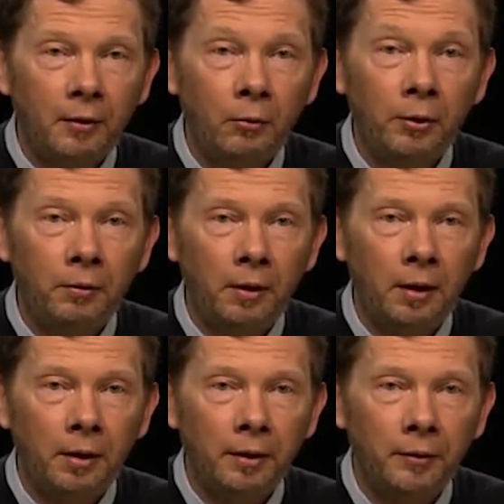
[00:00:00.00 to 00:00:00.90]
who you
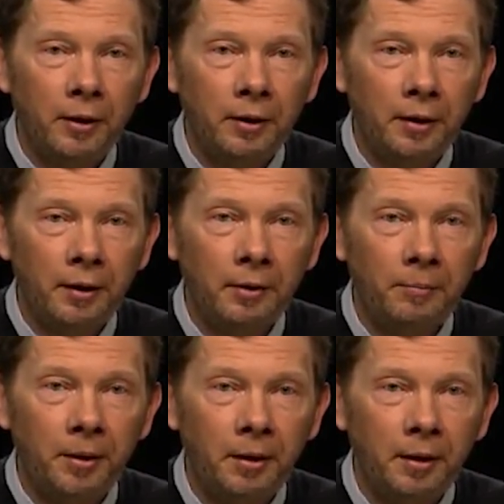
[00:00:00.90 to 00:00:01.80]
are, the entire
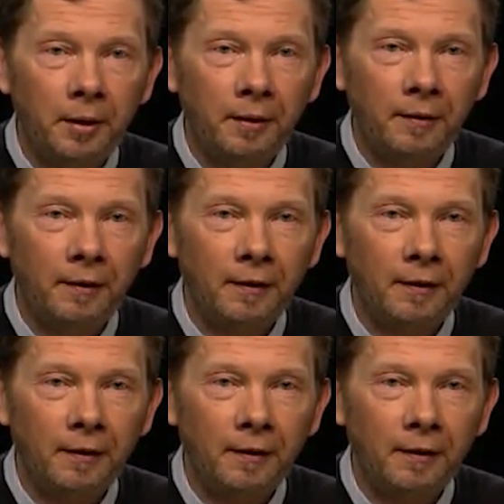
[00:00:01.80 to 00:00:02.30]
being.